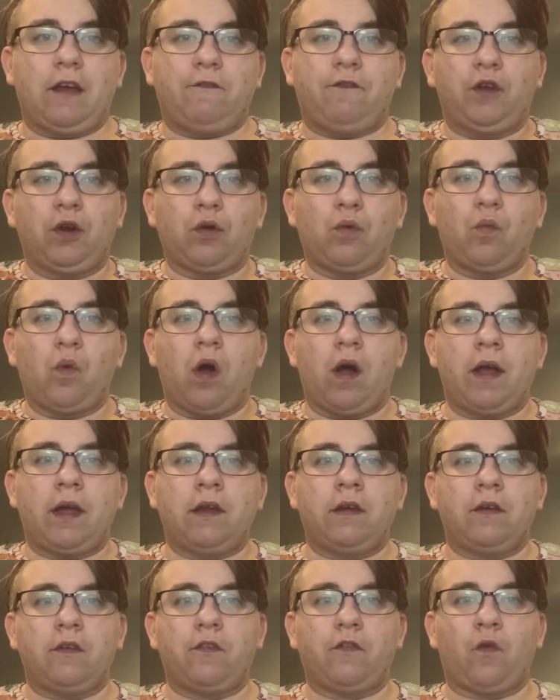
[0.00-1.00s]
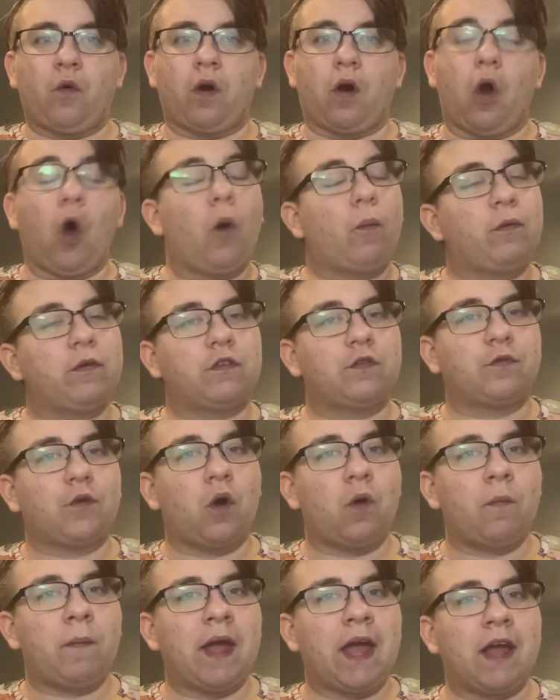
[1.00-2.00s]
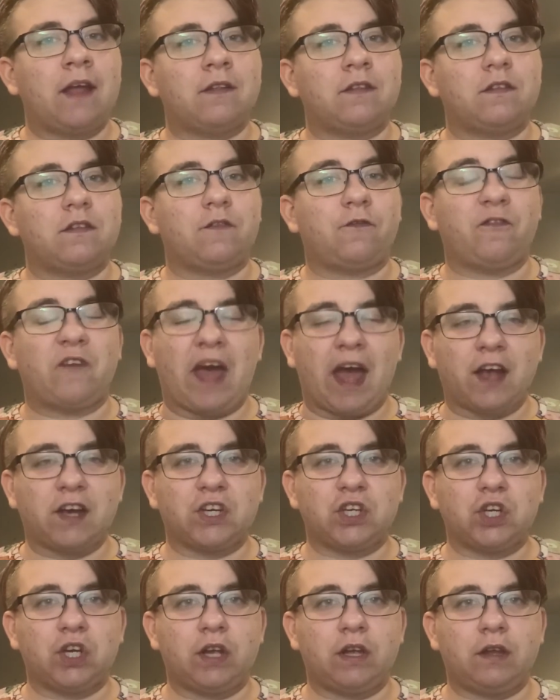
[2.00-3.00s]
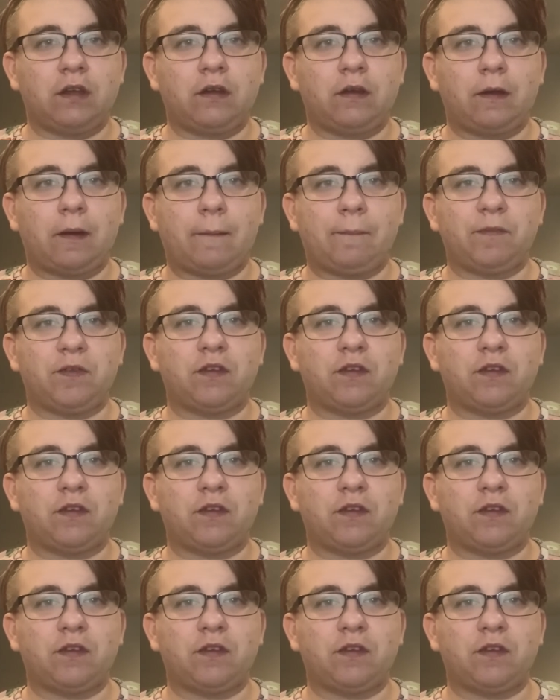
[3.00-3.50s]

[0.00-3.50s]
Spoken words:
If you're one for hopeless romance, fashion,